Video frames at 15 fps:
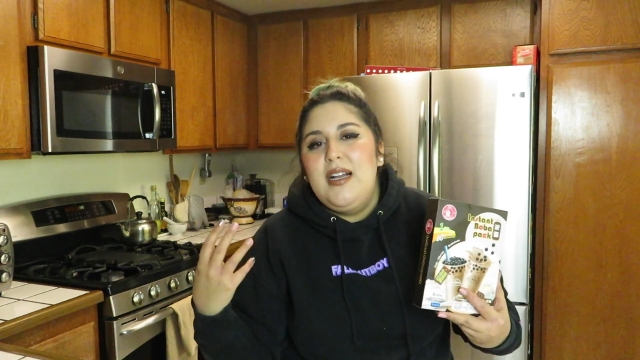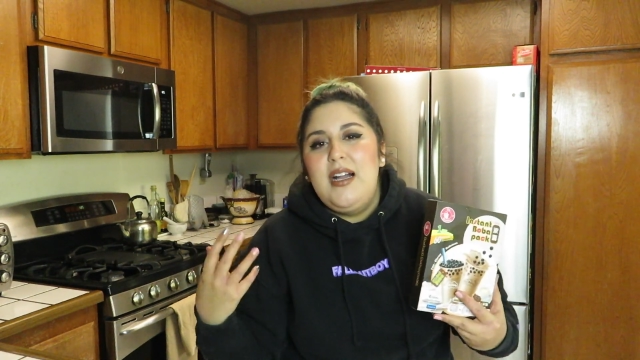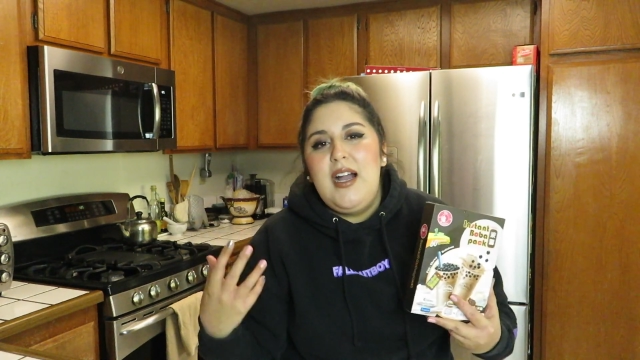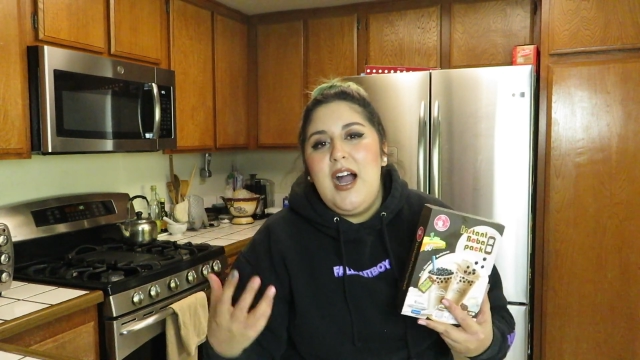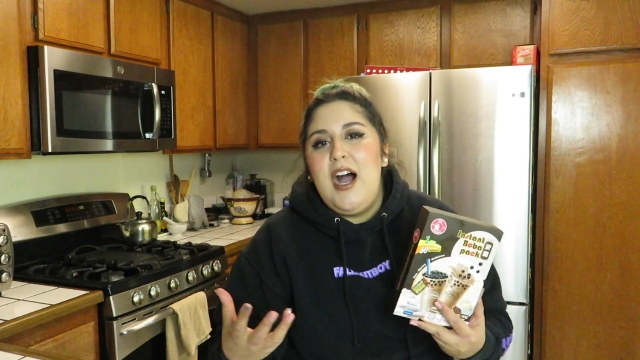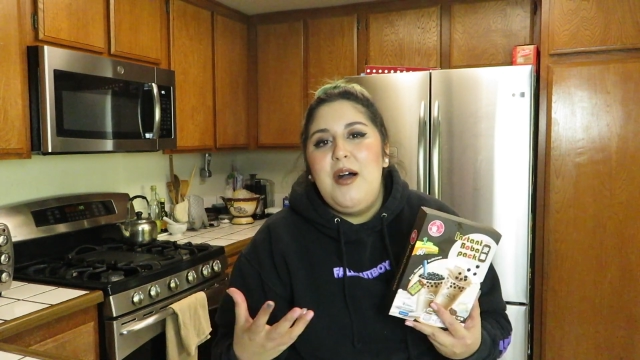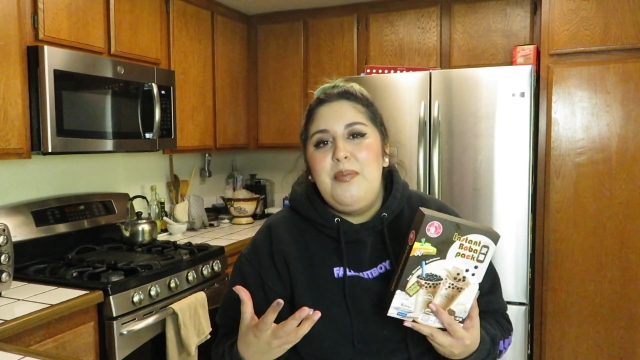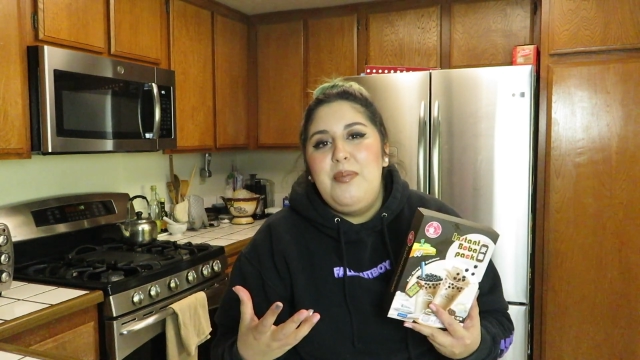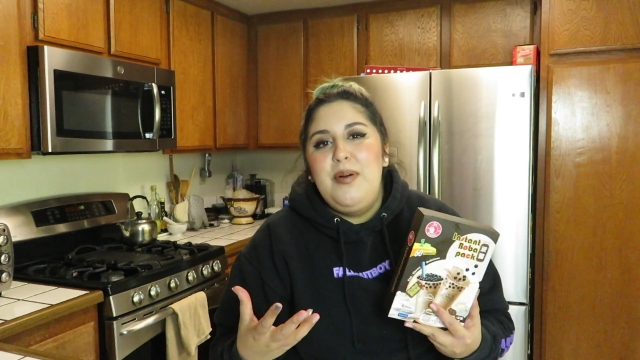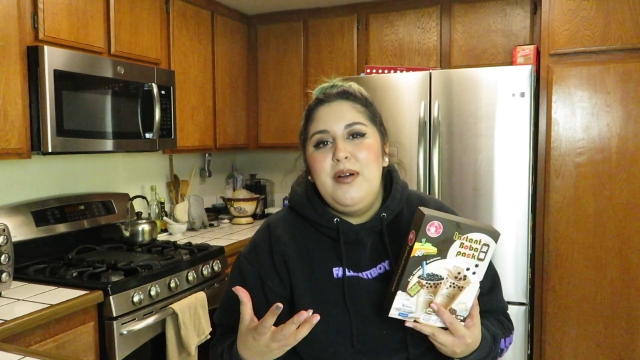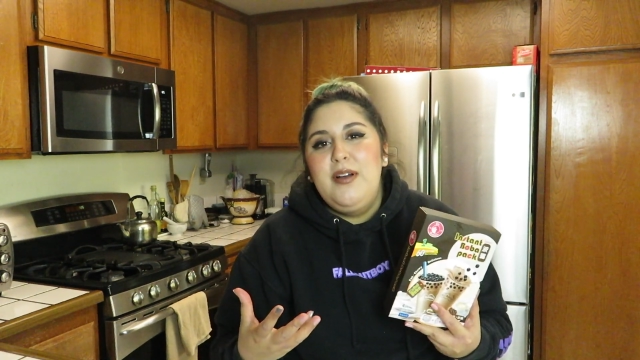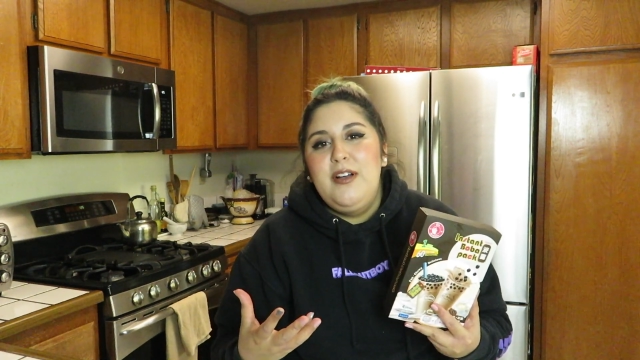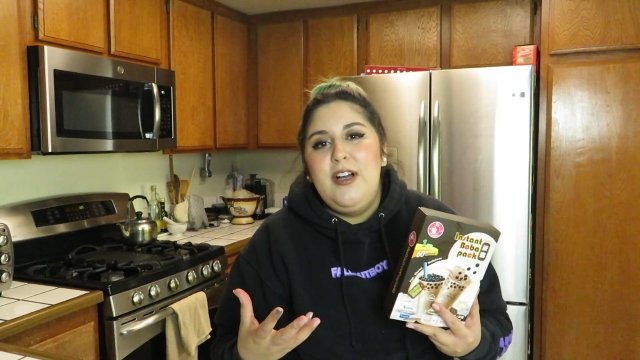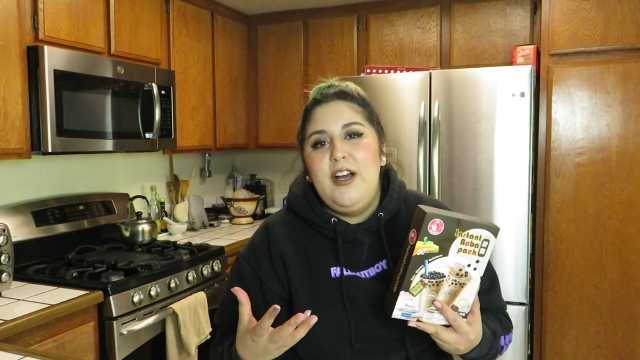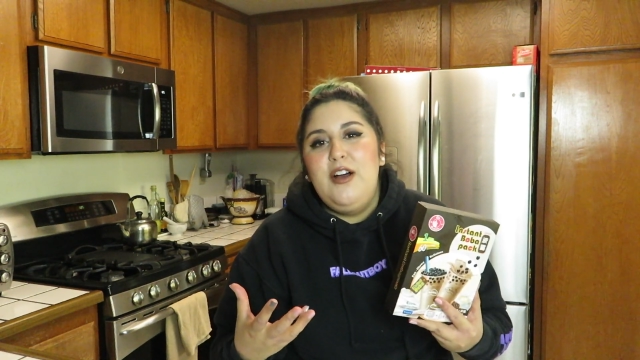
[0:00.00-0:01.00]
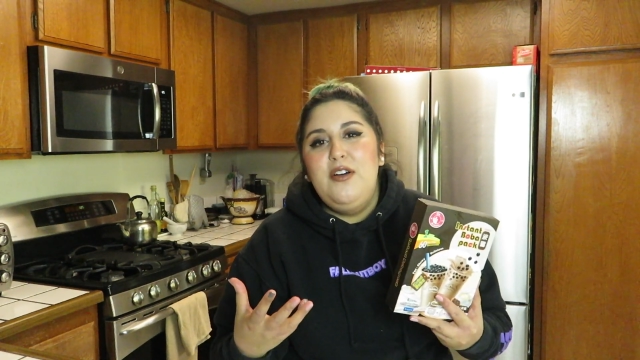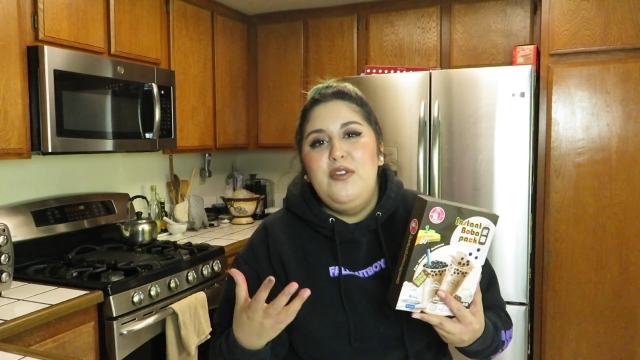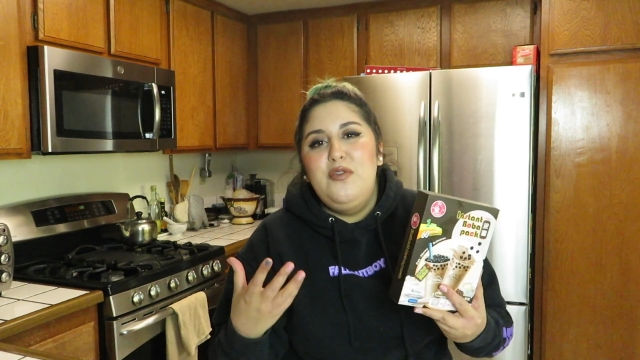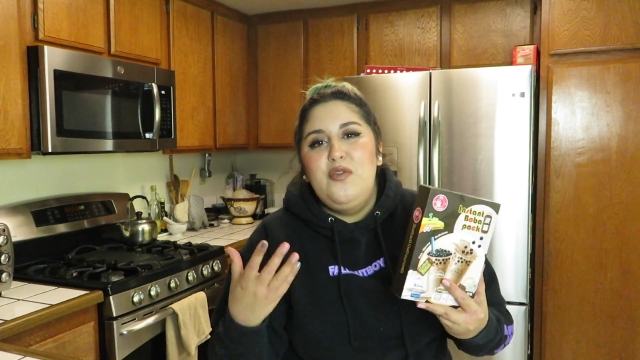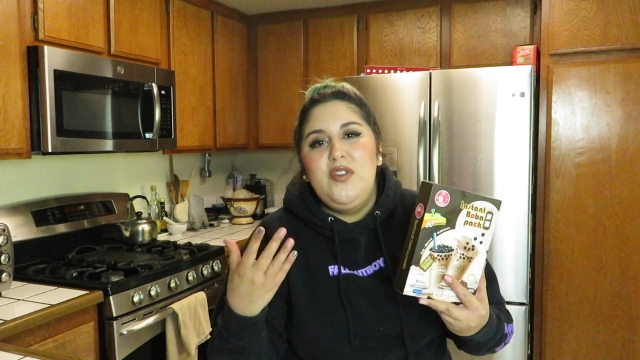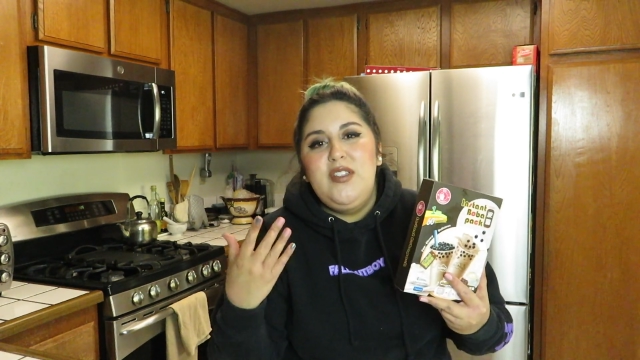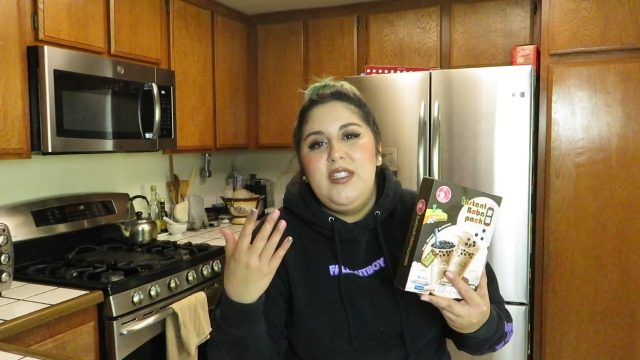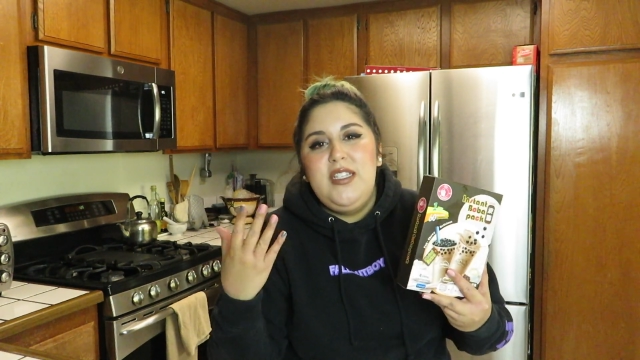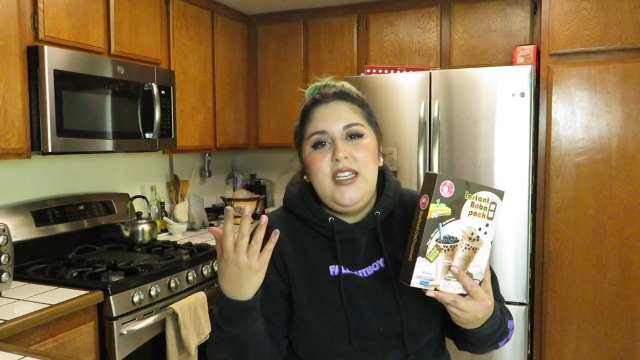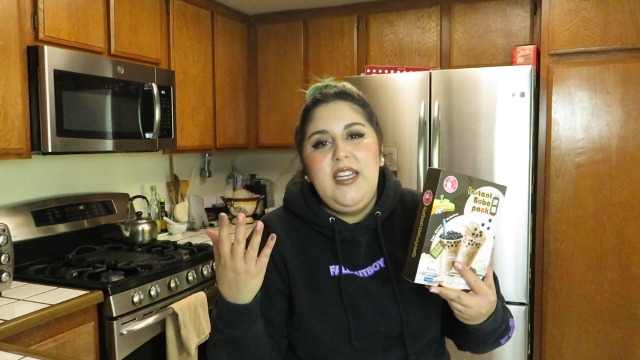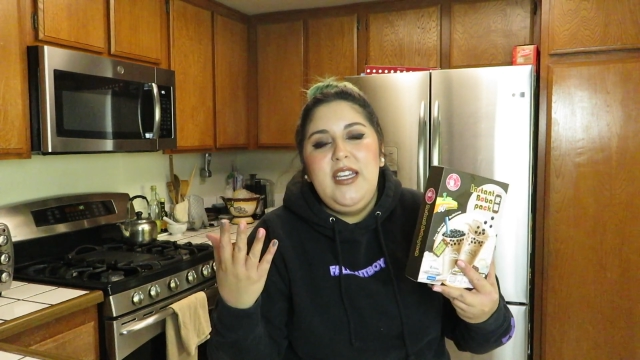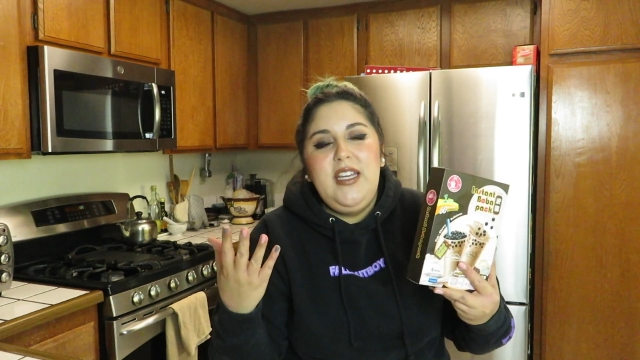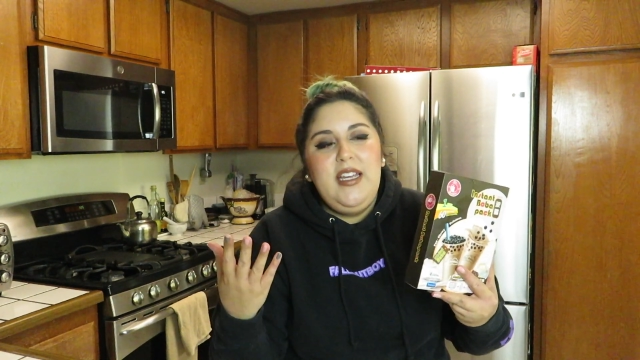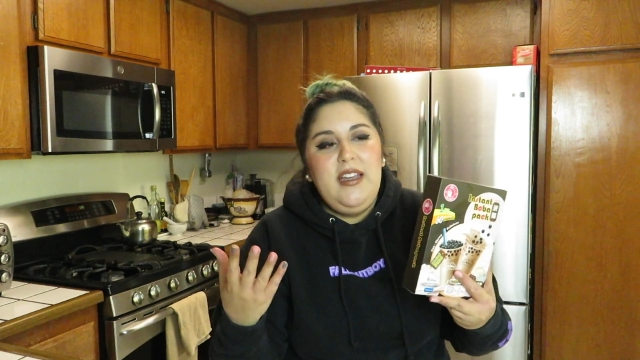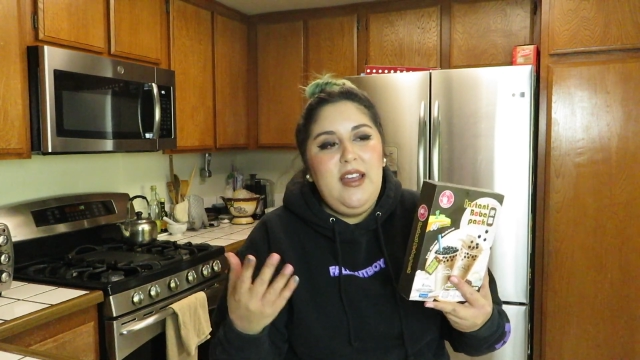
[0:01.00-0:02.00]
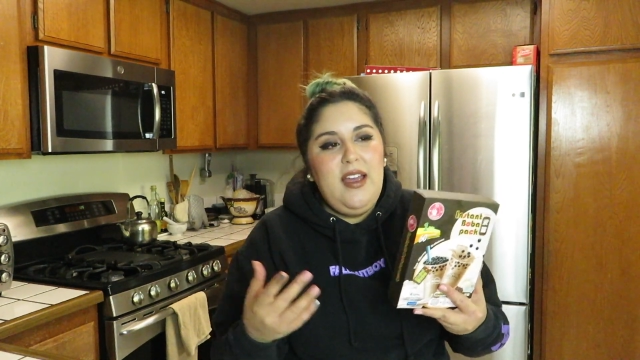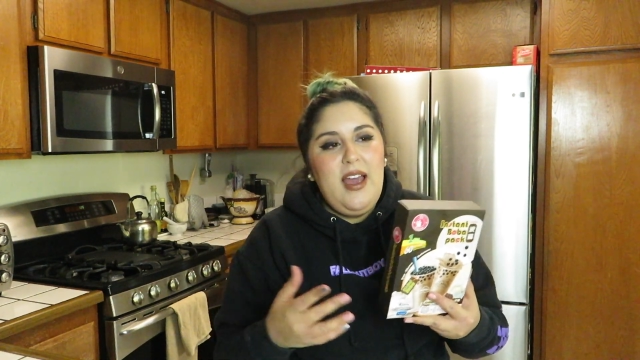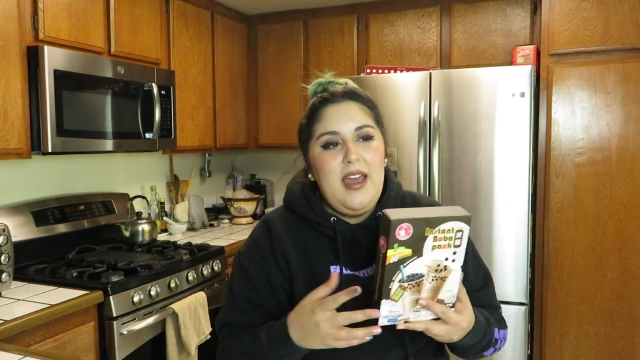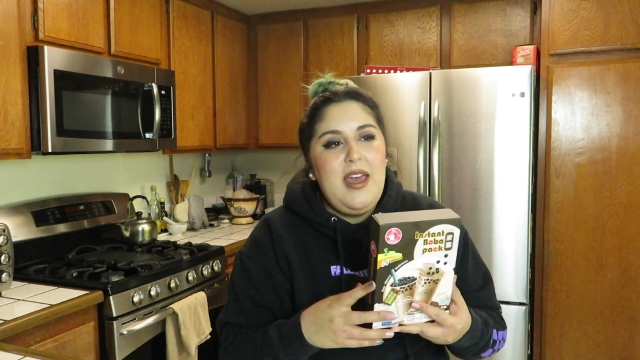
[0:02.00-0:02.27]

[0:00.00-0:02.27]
cup of tea